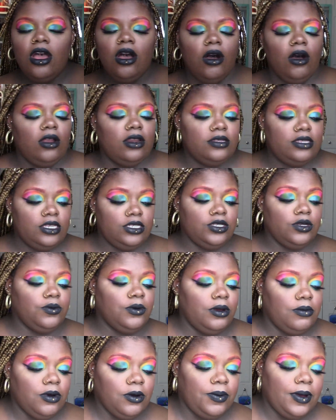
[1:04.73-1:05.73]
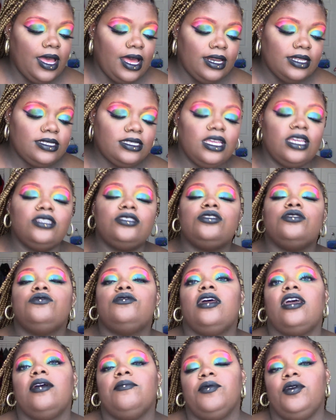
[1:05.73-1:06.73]
All of these are rainbow palettes. Stay
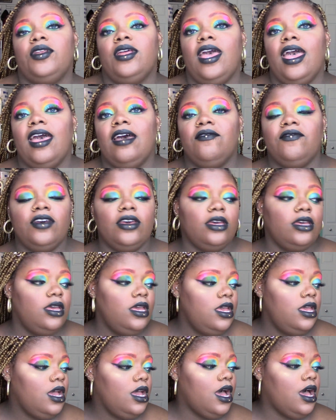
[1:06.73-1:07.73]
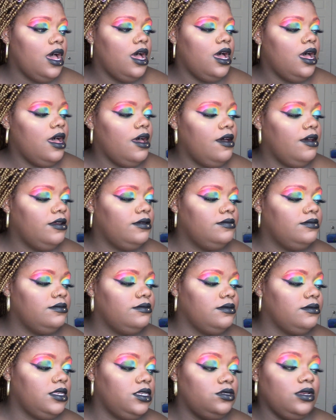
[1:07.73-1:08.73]
tuned. I am going to have a... Uh,
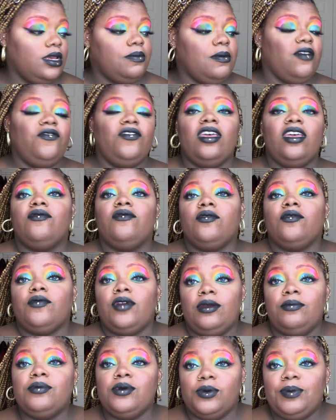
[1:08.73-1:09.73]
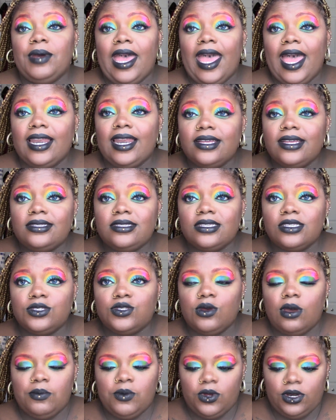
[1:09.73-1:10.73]
these are like my favorite rainbow palettes and
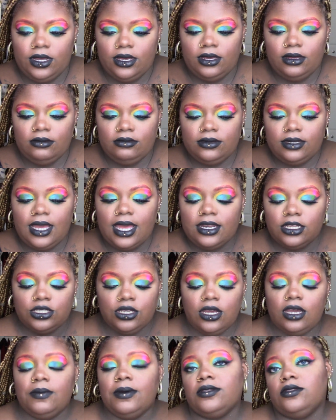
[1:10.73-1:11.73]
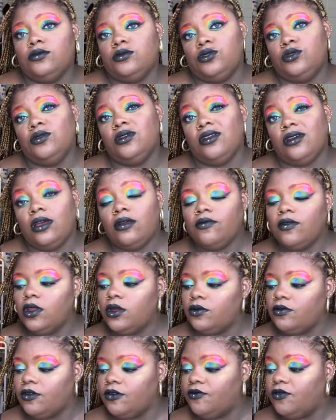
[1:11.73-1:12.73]
so I'm going to kind of talk about those do like a
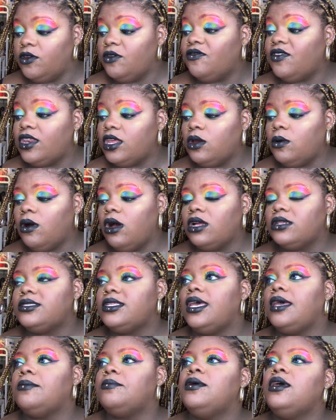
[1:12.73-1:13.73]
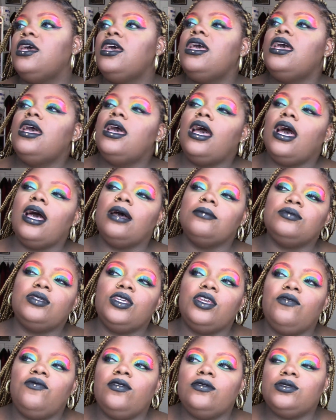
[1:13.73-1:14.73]
little review video on them um, to
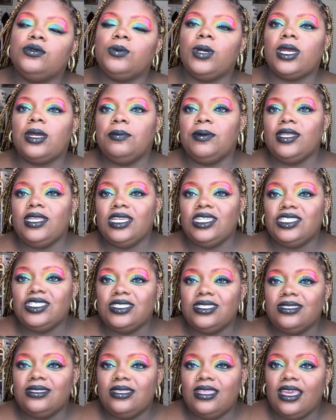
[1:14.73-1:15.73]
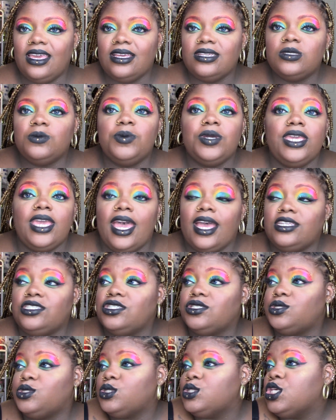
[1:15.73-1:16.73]
give you some recommendations and things but yeah
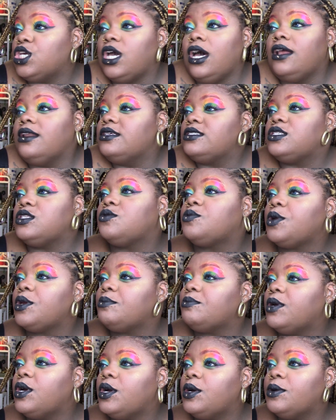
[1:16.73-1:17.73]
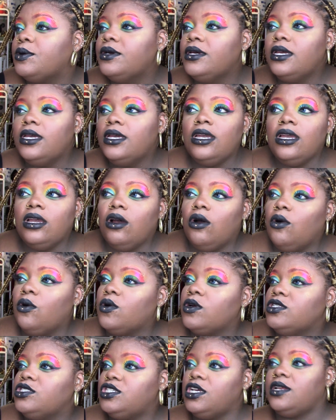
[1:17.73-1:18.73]
just the colors of the rainbow
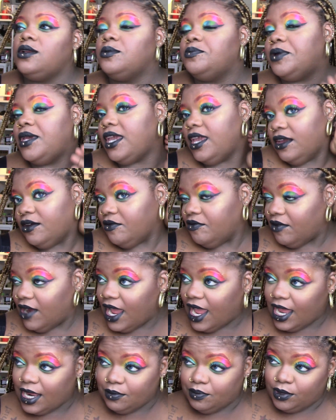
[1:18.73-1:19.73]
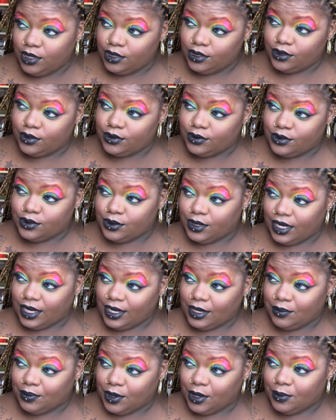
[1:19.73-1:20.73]
orange yellow pink red blue
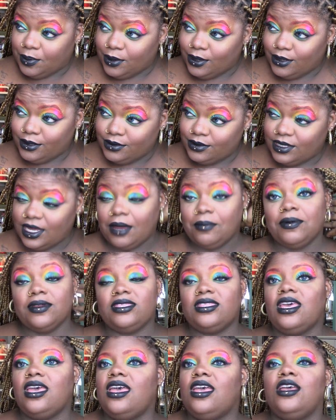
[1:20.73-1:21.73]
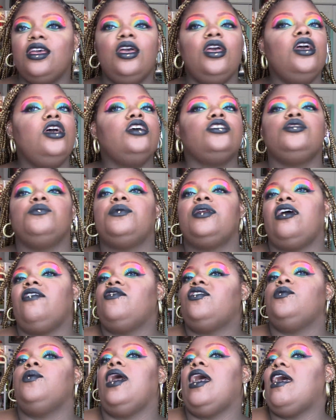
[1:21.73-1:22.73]
green purple type of thing so whatever
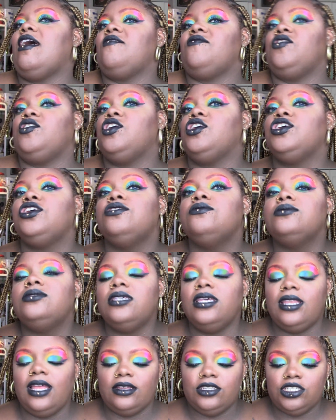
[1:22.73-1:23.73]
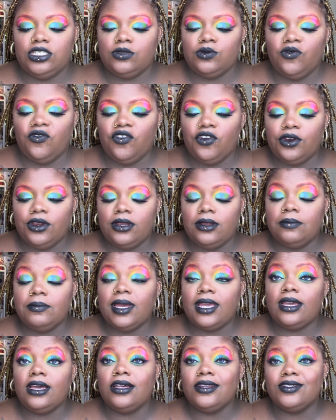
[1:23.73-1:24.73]
you have you can use it I just refer to them
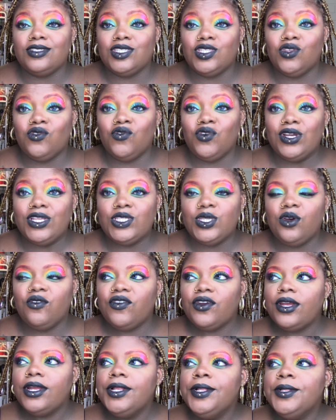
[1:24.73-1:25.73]
by colors in the voiceover